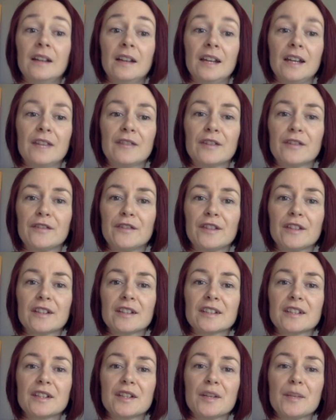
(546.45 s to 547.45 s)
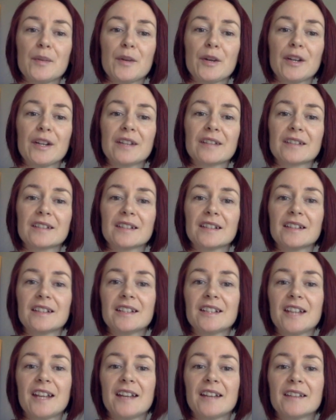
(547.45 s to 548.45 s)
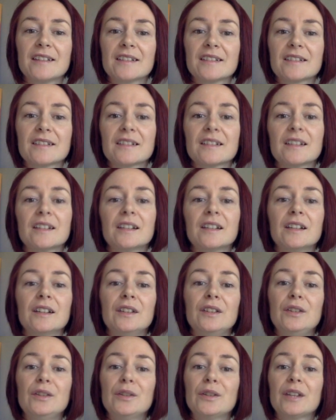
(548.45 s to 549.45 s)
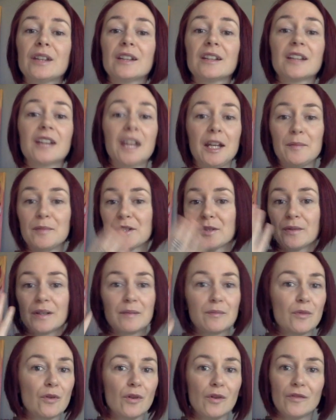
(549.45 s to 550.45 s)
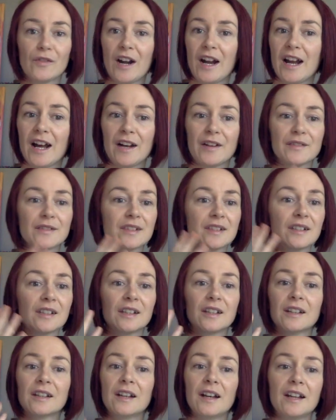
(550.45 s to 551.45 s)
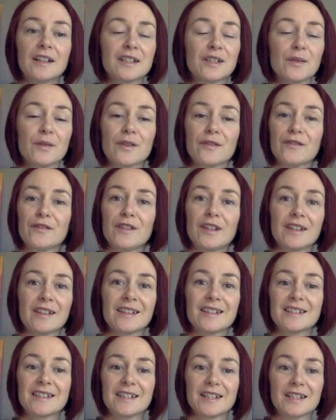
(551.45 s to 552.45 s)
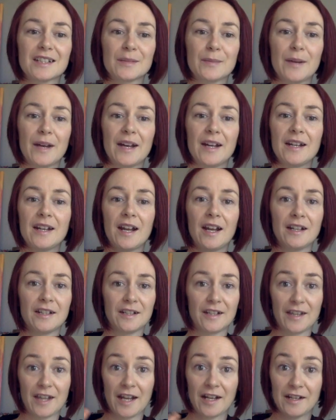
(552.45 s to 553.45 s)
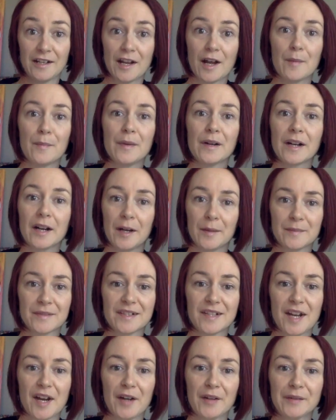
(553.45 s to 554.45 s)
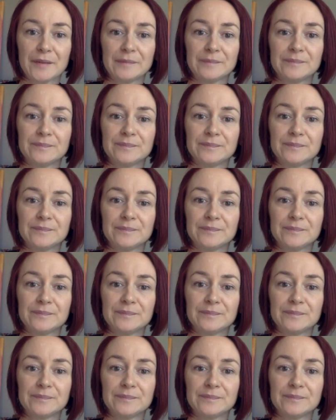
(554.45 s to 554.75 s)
If the feelings in your body are still intense, you can keep doing more rounds until the feelings dissipate and that number comes down.